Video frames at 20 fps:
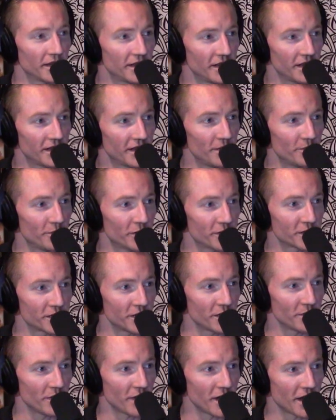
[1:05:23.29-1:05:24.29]
they keep
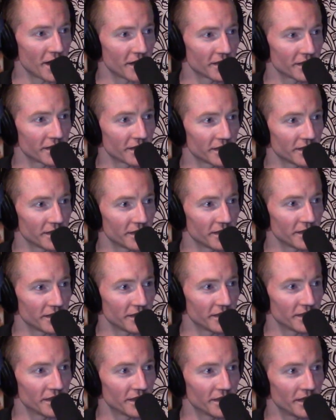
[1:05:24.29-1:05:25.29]
pushing it back. They postponed it
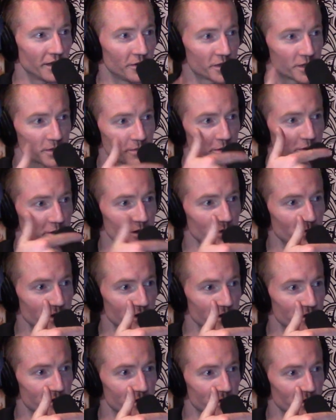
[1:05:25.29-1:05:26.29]
twice already. It was supposed to
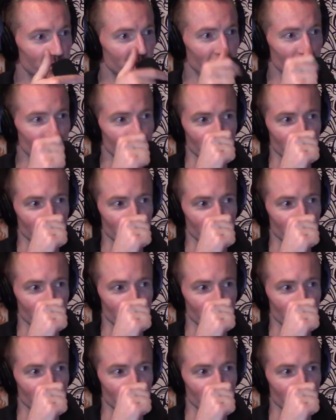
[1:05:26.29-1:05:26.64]
be just like